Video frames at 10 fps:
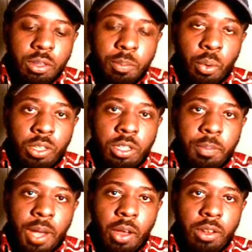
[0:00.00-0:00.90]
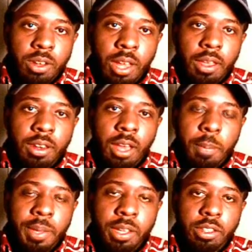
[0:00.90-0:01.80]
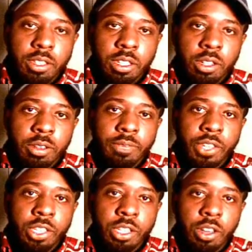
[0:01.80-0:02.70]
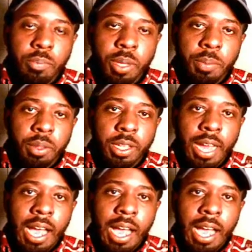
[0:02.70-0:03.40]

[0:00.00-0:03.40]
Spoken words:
the points about it not being the skill and vision of people in